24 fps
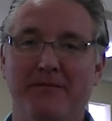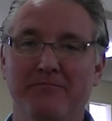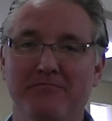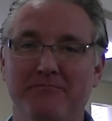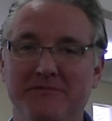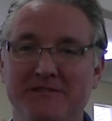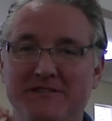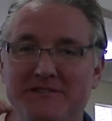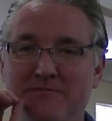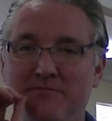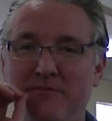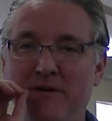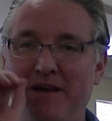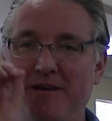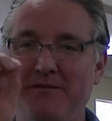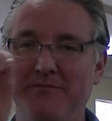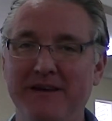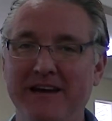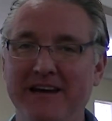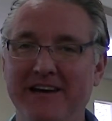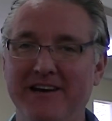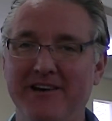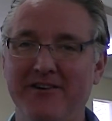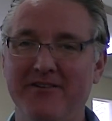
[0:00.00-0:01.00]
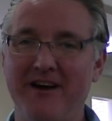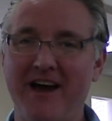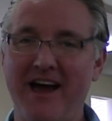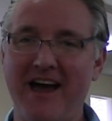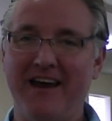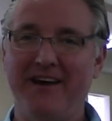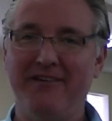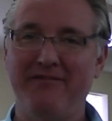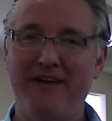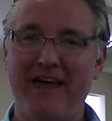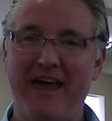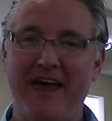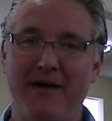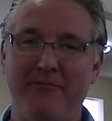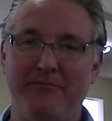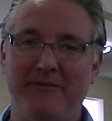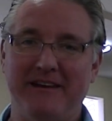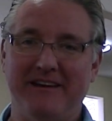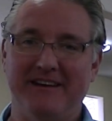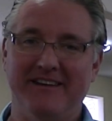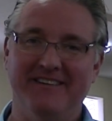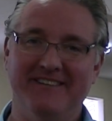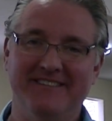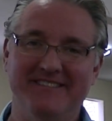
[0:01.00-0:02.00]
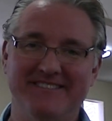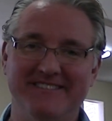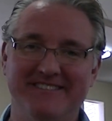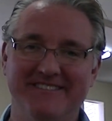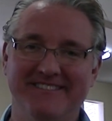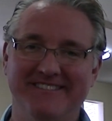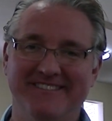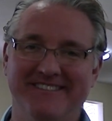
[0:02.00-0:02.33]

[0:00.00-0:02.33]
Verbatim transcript: Spit meteorite of happiness.